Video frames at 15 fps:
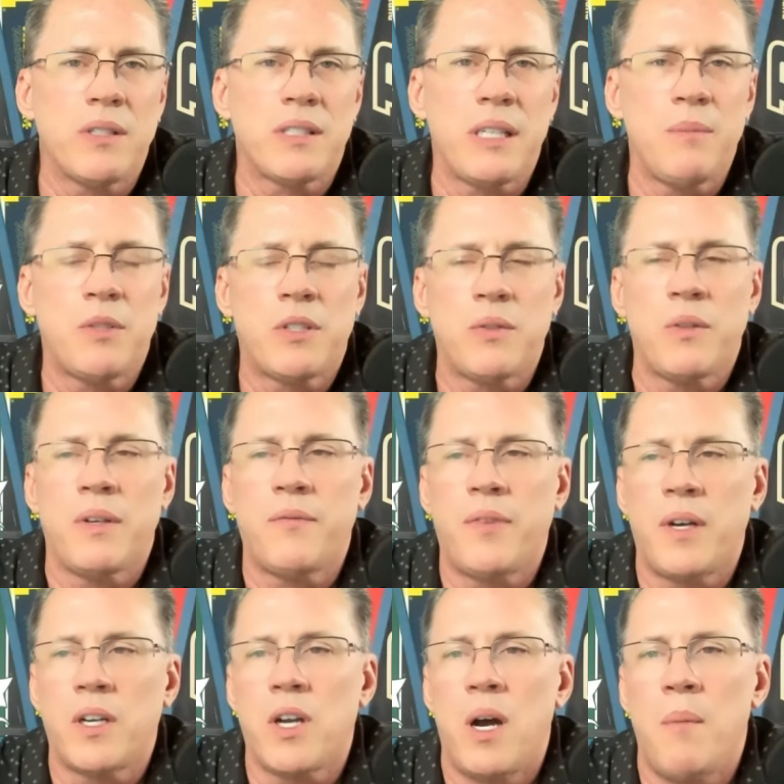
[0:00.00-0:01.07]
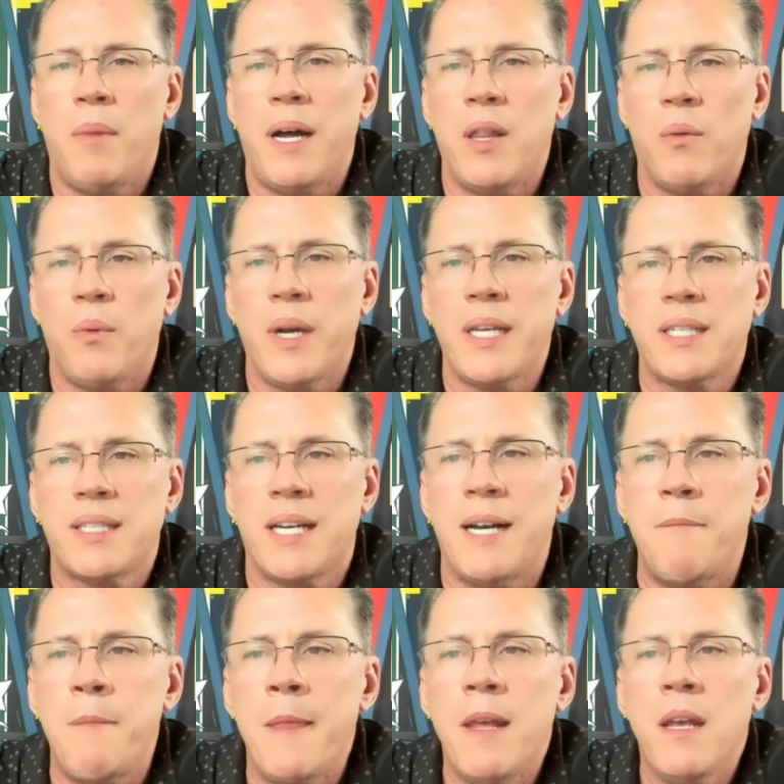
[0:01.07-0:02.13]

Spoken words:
seems to have gone by the wayside.